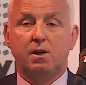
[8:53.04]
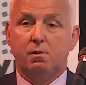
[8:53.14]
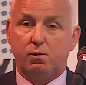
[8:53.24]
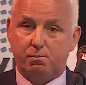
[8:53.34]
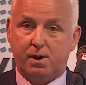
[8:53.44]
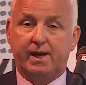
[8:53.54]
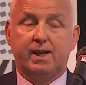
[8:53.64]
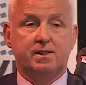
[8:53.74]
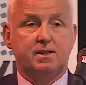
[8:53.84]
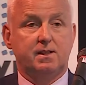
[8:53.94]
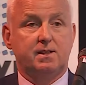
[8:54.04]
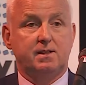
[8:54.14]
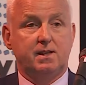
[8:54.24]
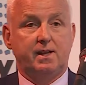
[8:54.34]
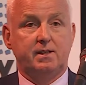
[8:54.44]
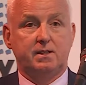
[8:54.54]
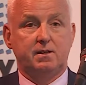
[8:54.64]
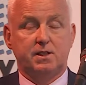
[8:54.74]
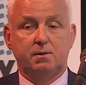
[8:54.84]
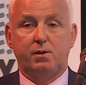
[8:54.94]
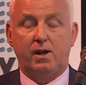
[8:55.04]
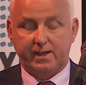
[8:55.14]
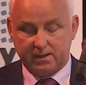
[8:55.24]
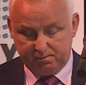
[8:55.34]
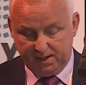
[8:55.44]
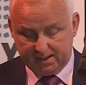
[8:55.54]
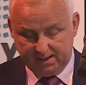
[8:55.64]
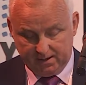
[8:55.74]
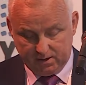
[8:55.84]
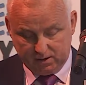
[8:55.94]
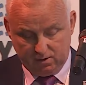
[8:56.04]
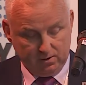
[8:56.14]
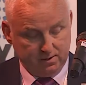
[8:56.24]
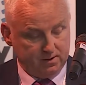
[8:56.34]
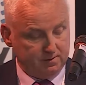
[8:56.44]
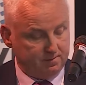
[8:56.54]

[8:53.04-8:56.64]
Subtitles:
went back into suppliers based here in Scotland.